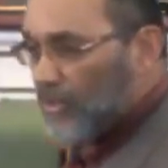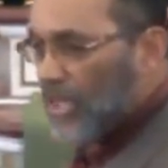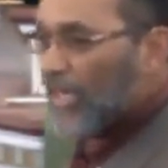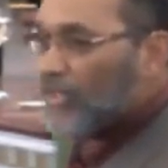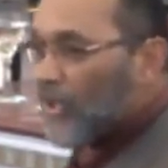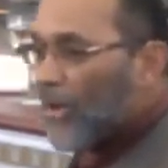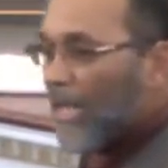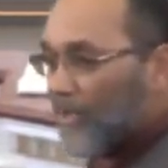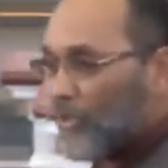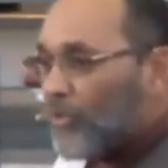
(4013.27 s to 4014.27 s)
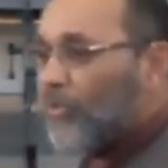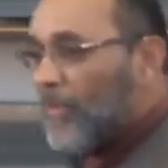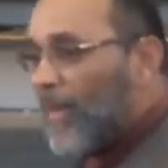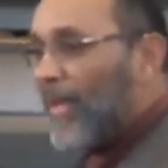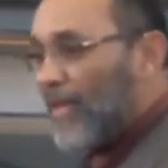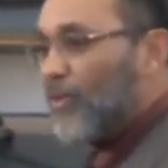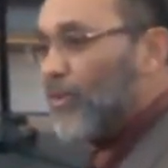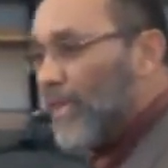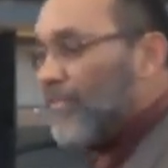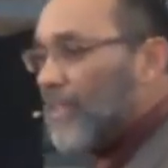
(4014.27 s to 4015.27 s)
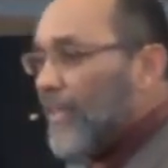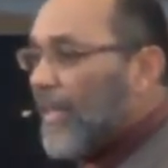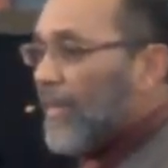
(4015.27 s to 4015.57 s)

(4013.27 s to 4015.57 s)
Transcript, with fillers: change your attitude about how you live today.